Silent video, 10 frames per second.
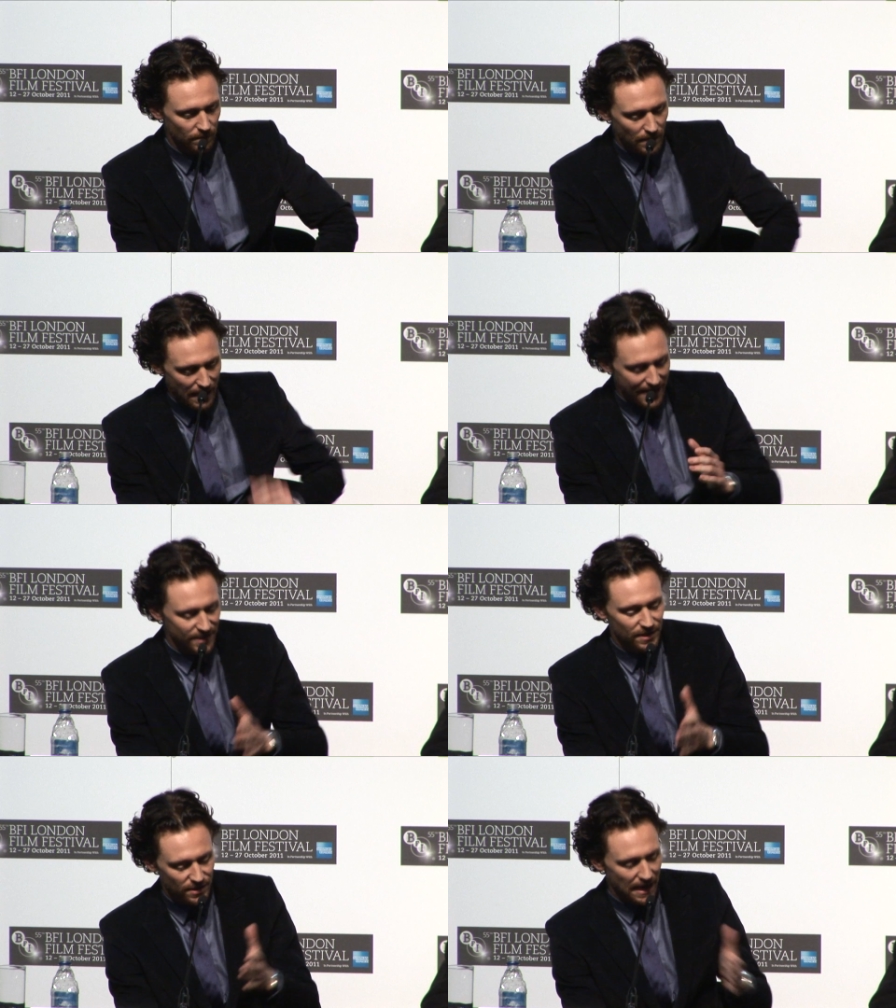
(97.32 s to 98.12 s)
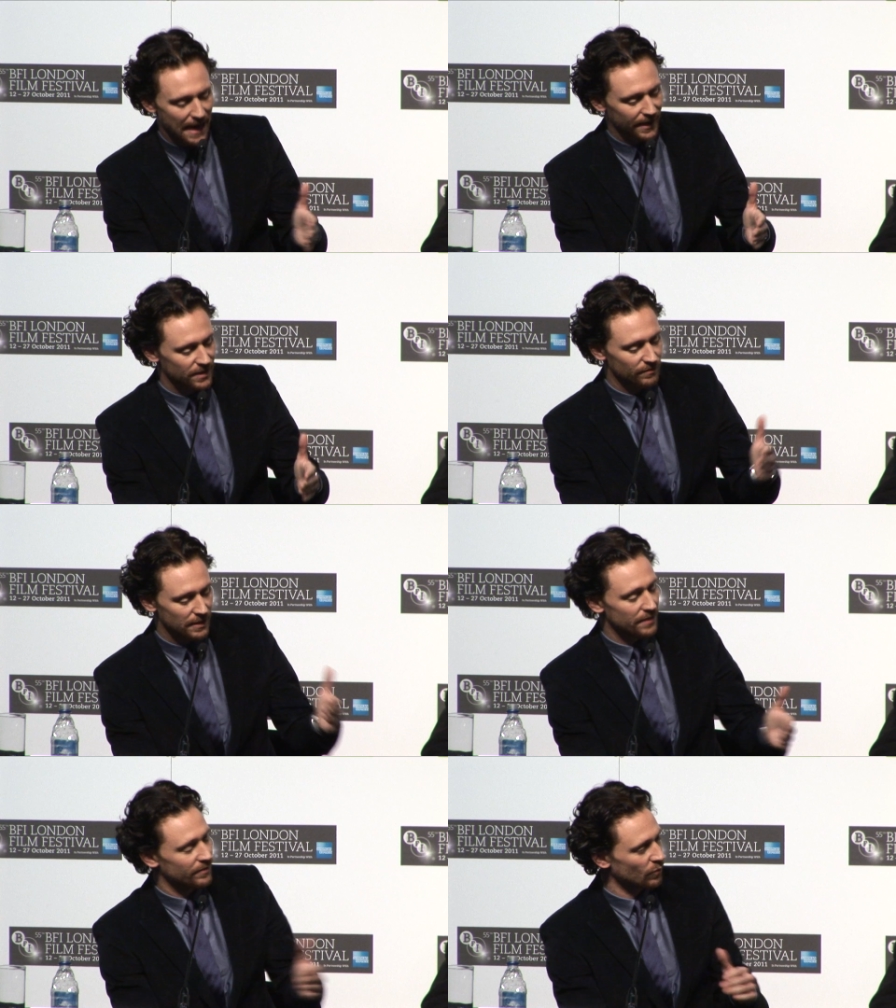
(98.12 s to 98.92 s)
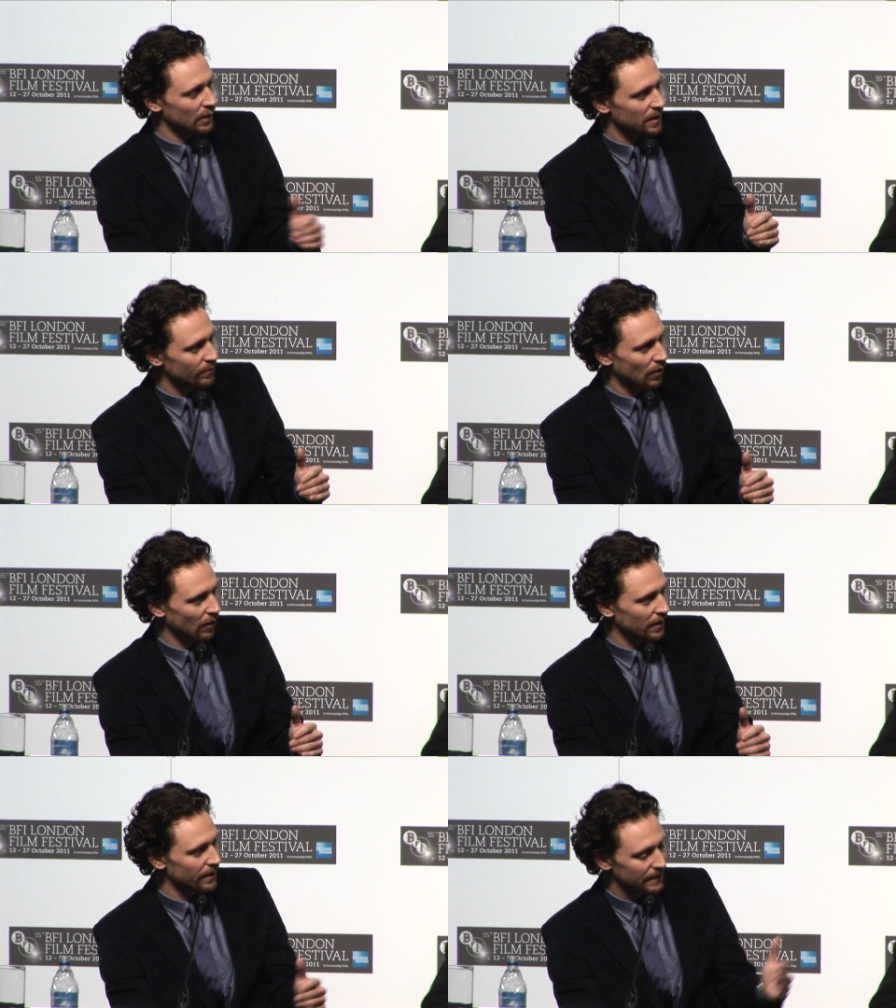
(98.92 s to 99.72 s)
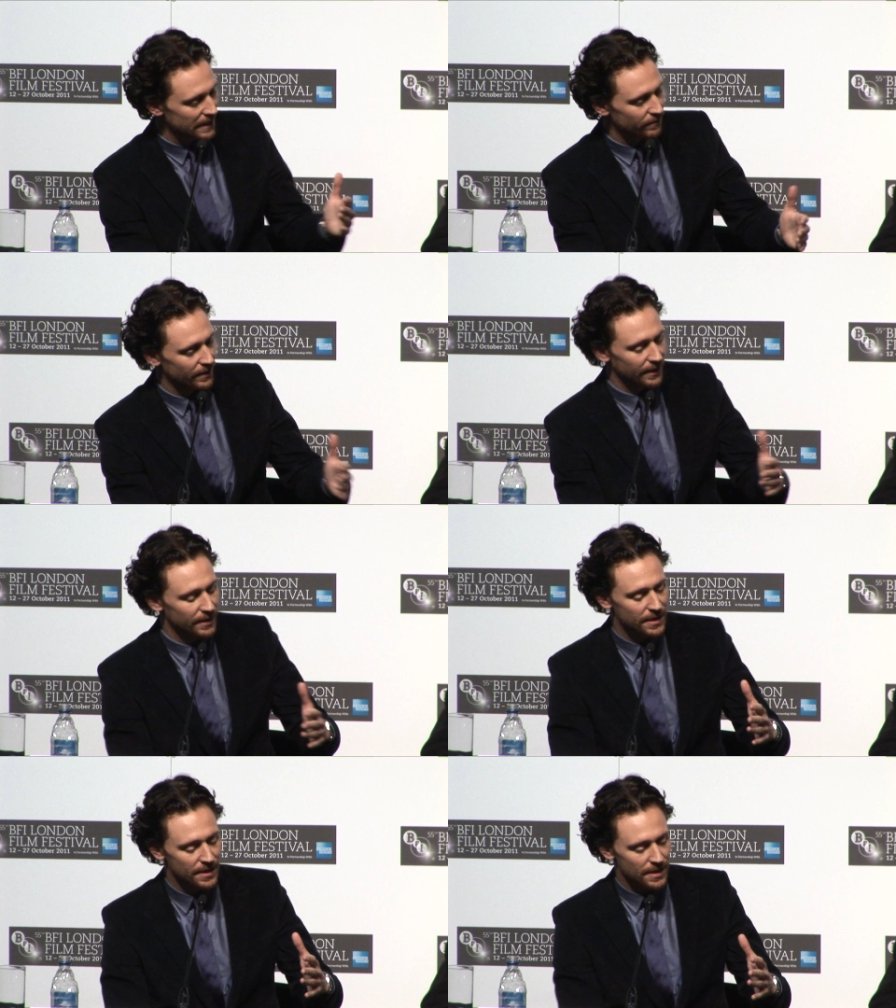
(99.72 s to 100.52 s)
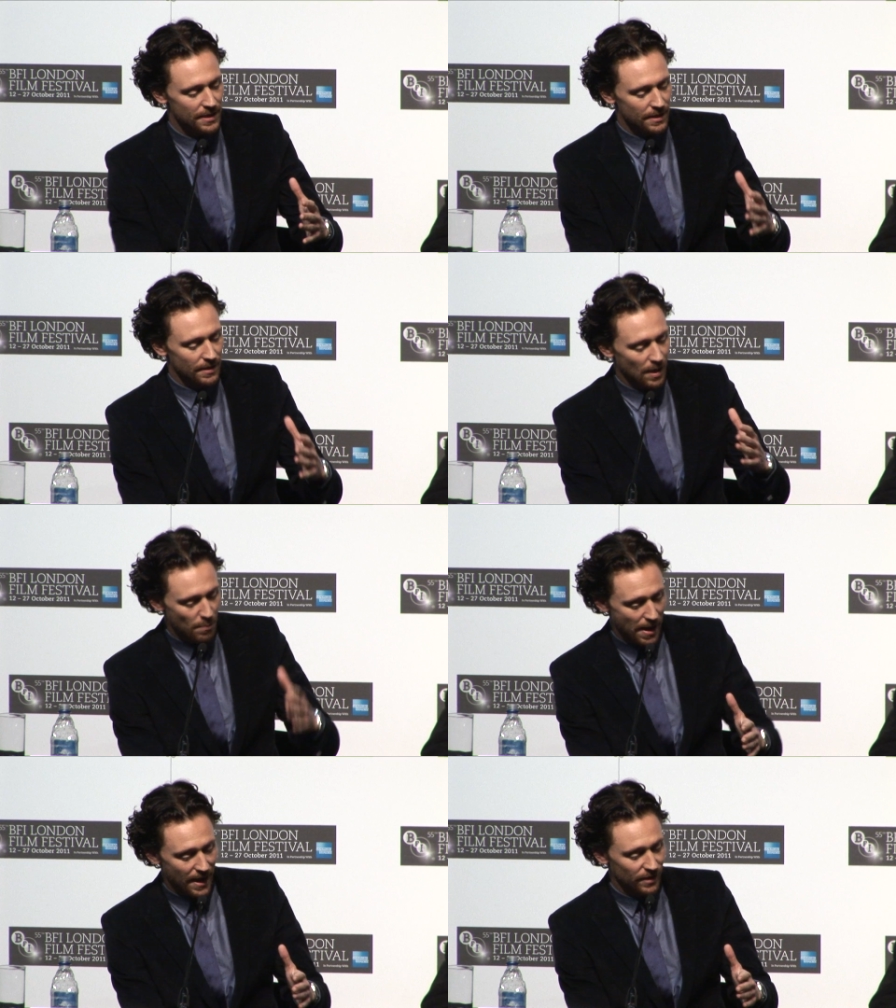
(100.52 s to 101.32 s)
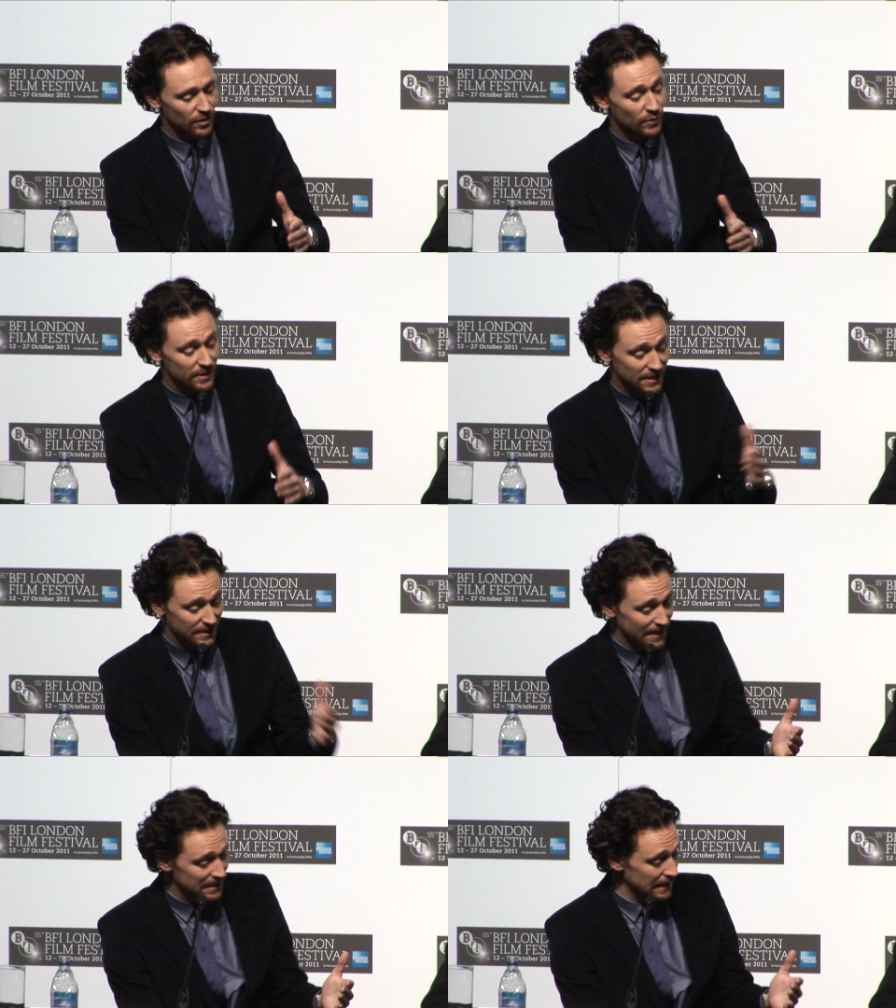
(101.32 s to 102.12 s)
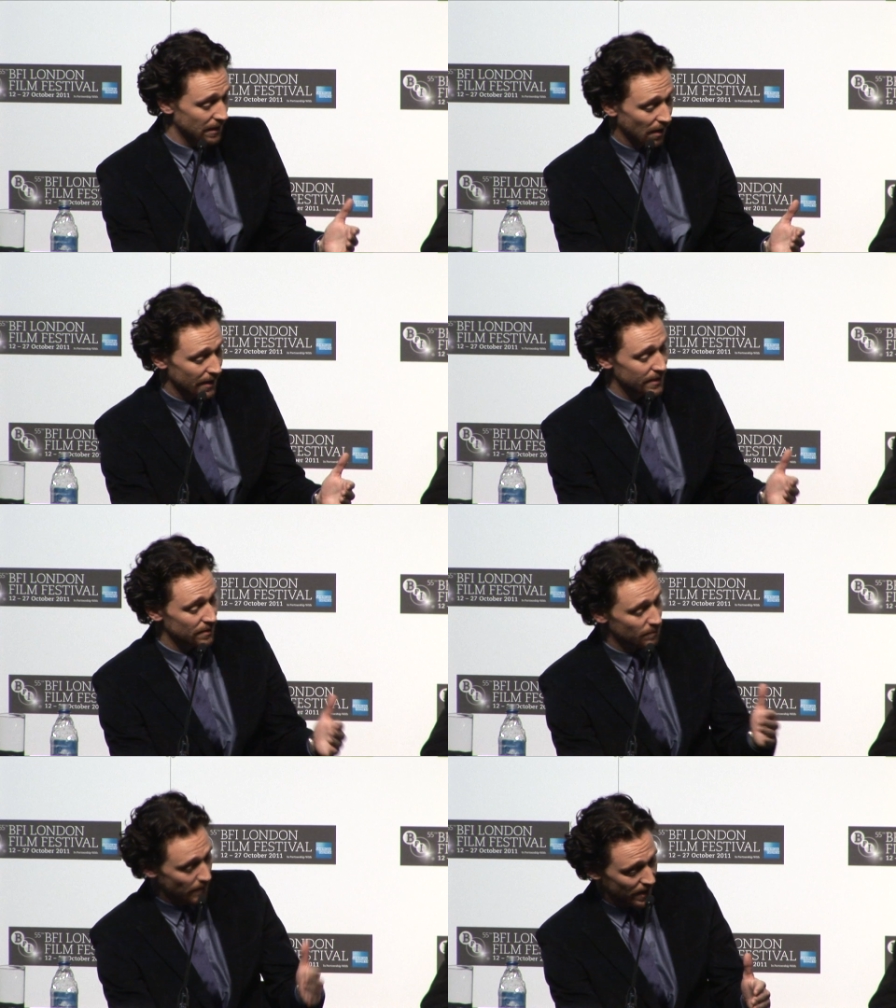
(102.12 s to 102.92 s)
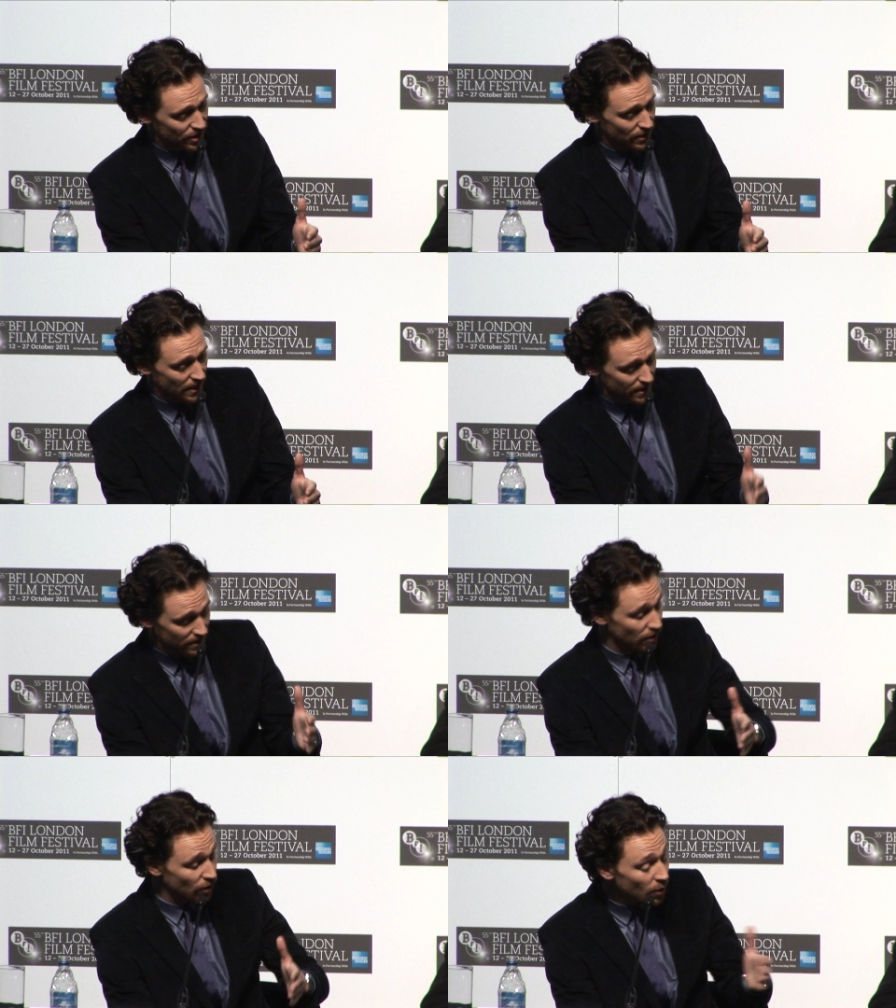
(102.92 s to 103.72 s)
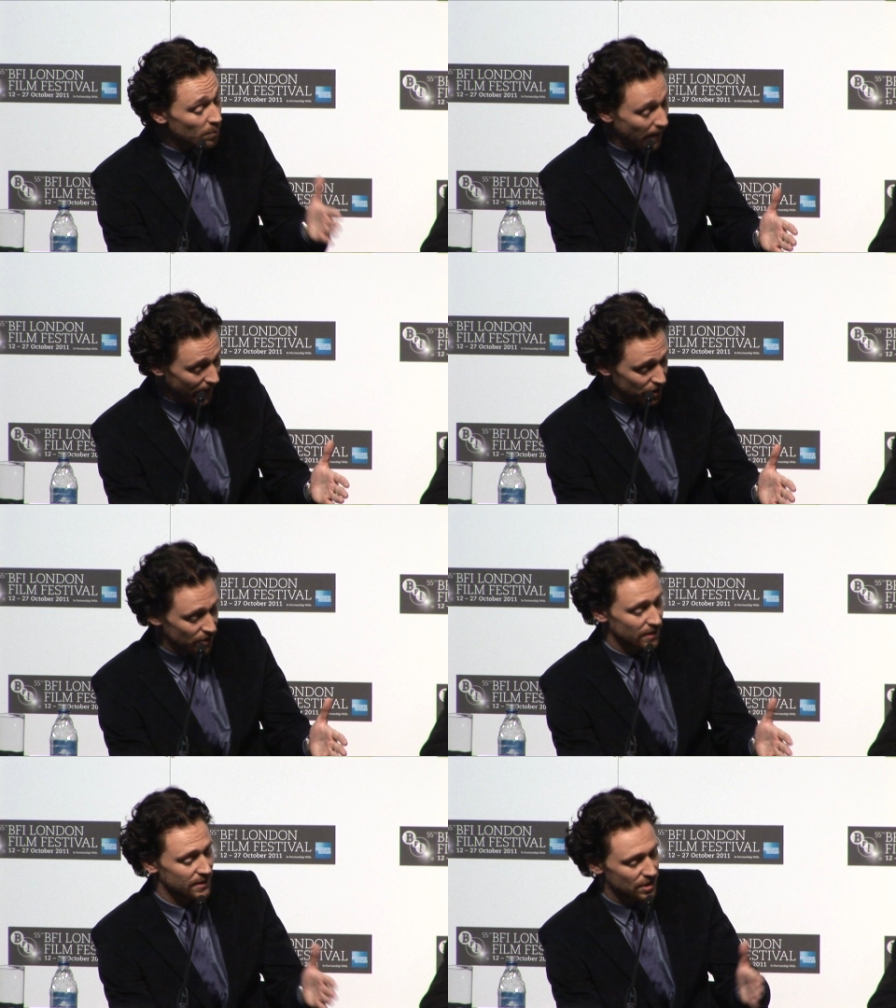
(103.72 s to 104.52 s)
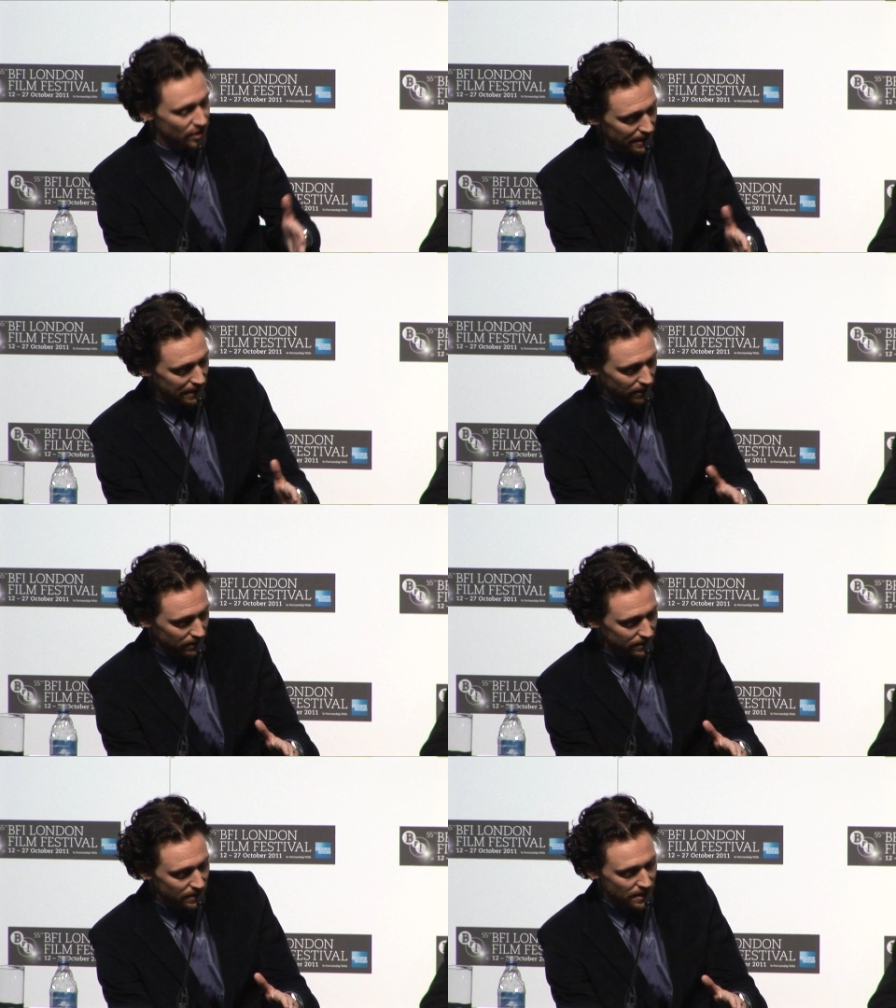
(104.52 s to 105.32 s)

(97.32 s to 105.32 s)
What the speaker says: Hester's act of leaving William Collier, leaving a man who is intensely kind and compassionate and gentle,